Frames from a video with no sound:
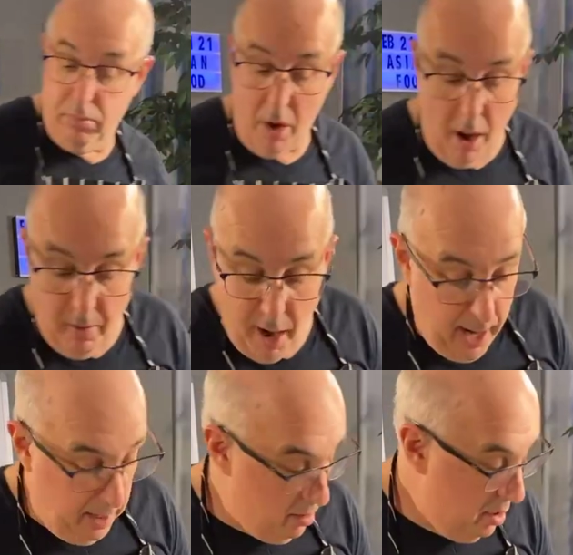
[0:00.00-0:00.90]
All
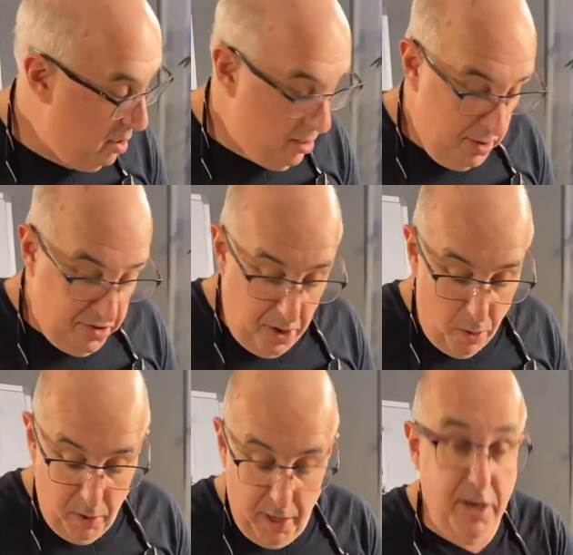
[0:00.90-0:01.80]
right. So,
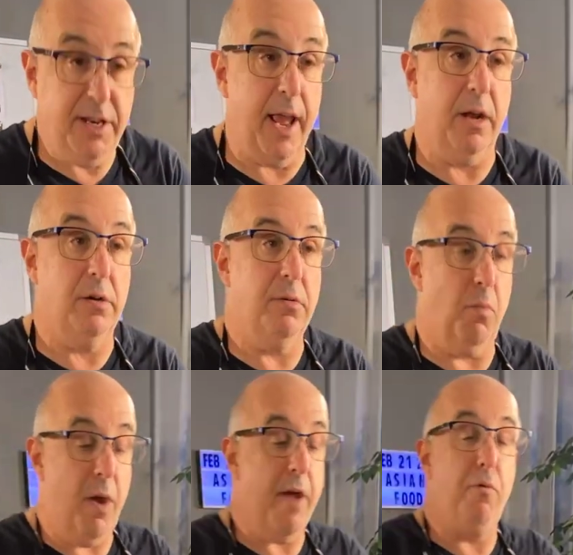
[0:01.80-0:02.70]
we're going to take,
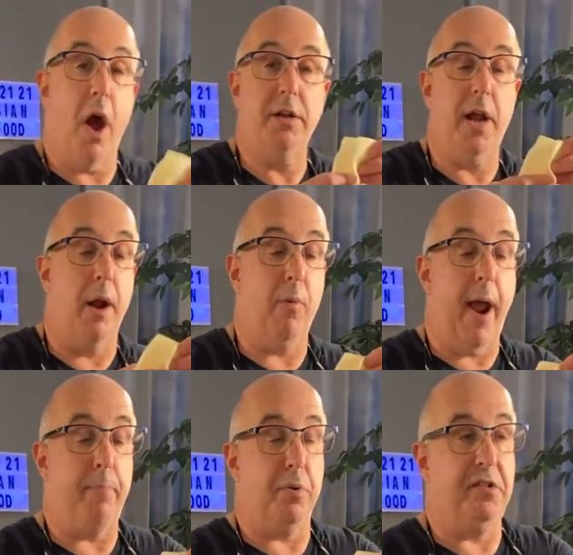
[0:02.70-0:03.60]
we have wonton
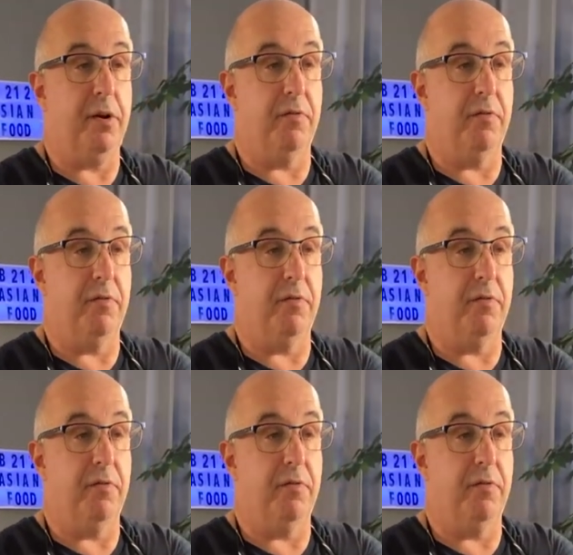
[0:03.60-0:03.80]
wrappers here.